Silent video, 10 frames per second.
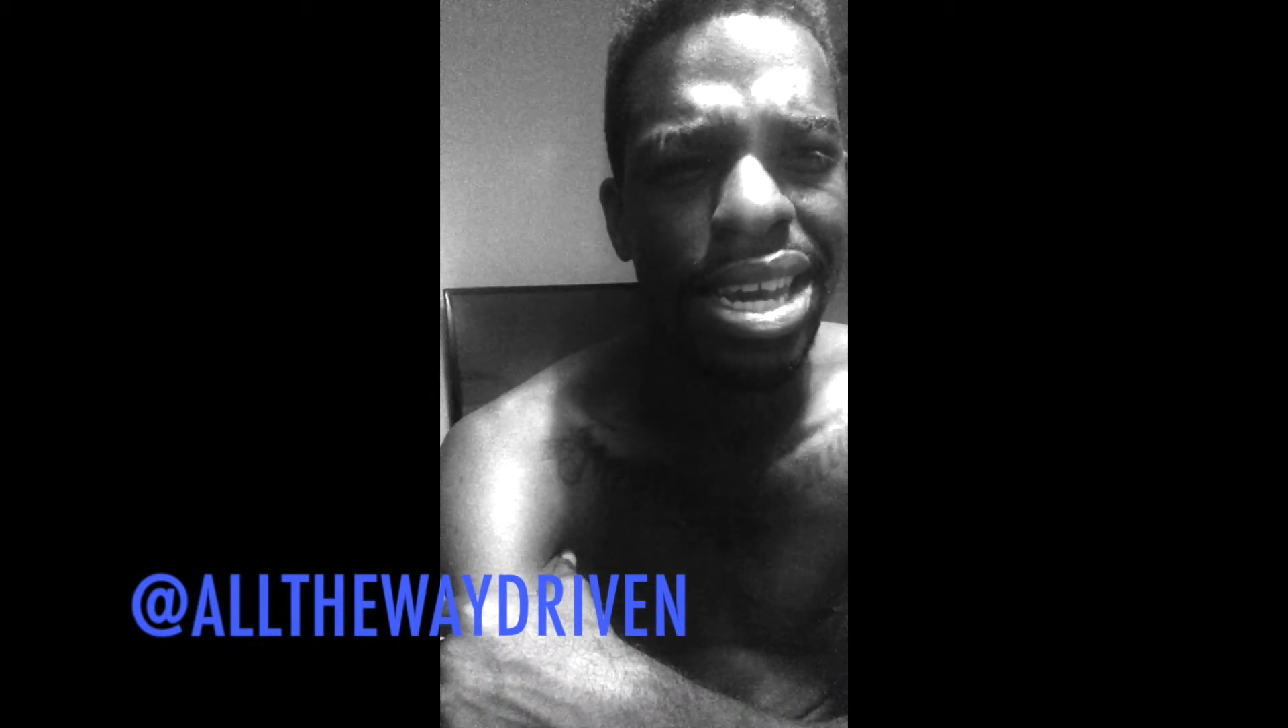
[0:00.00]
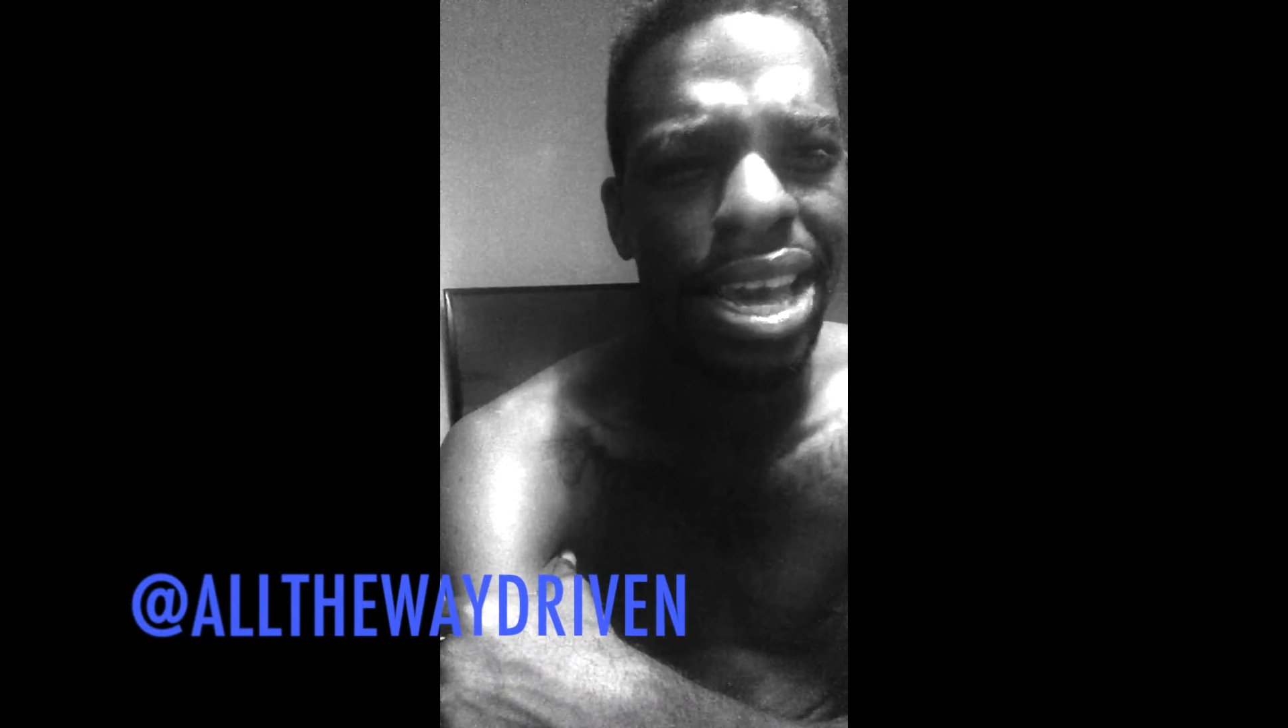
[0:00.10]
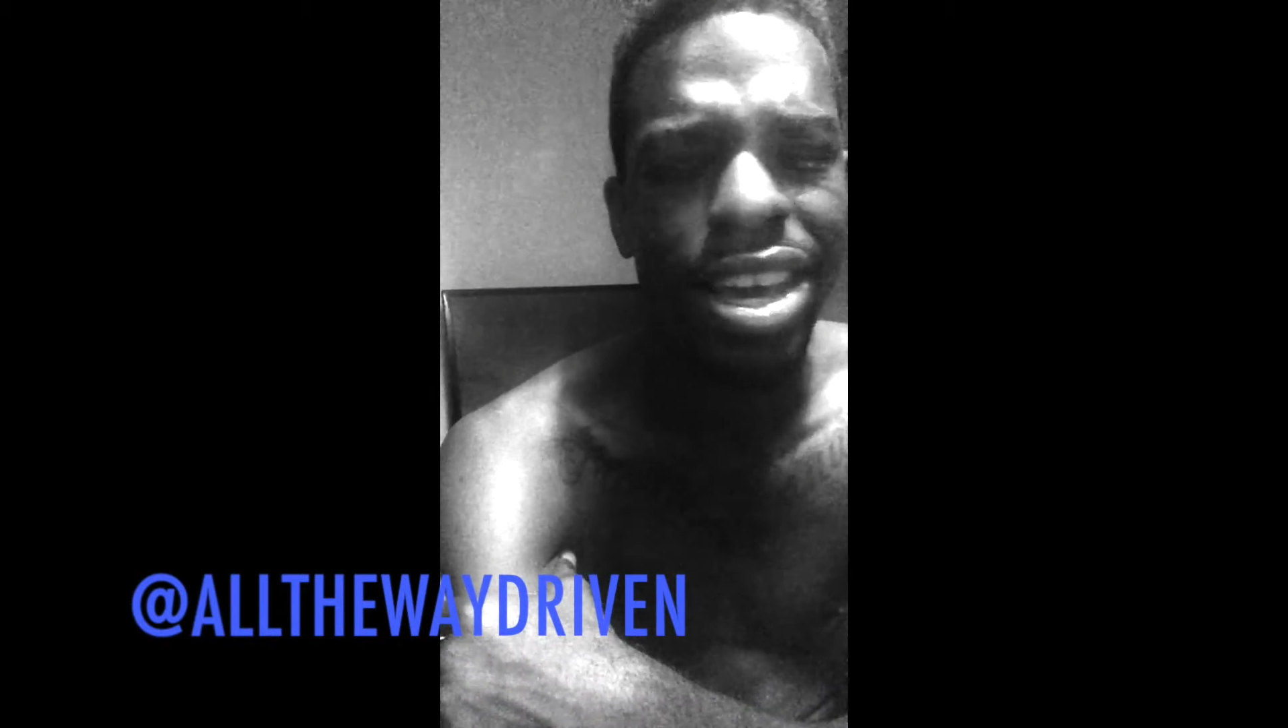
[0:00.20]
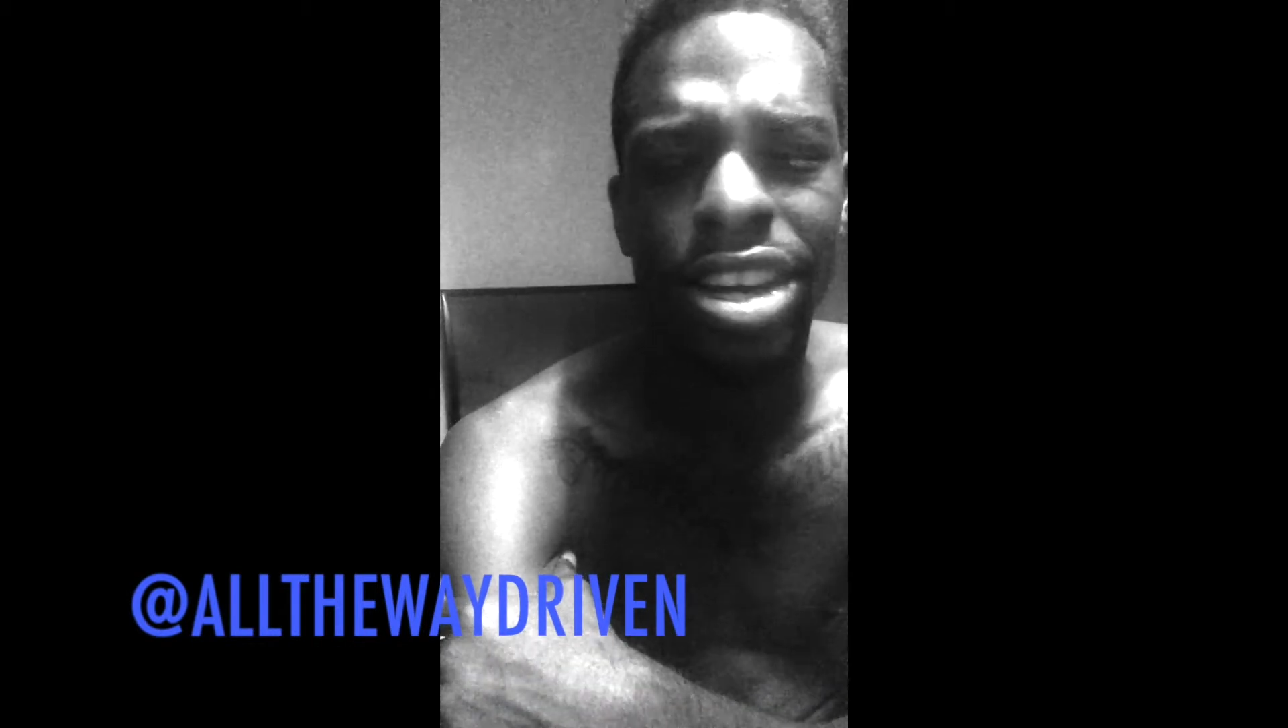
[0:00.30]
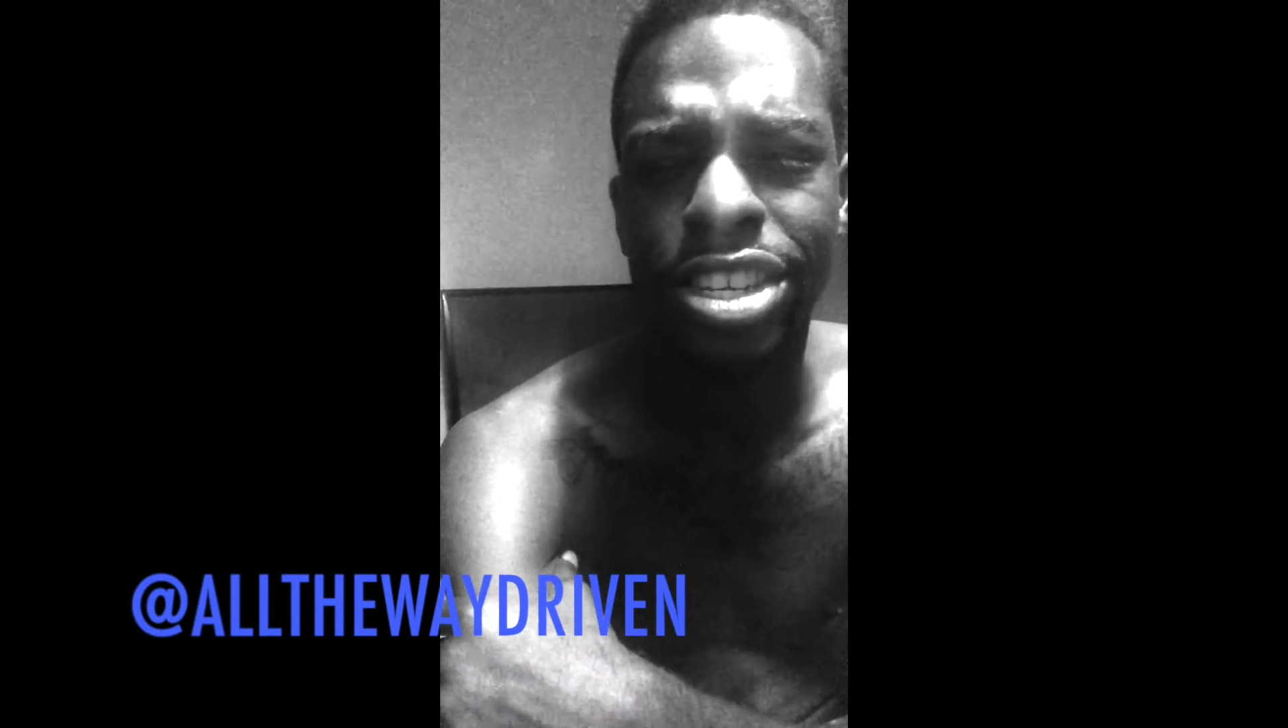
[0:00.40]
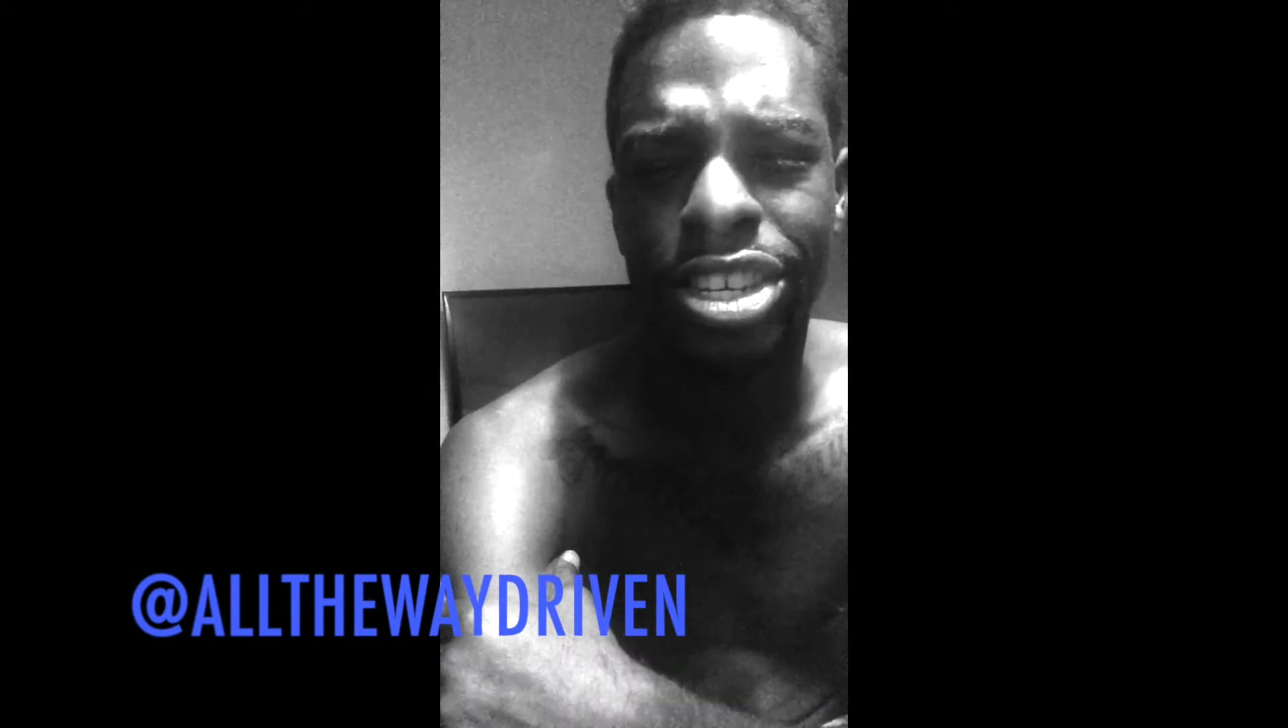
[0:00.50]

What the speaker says: yeah,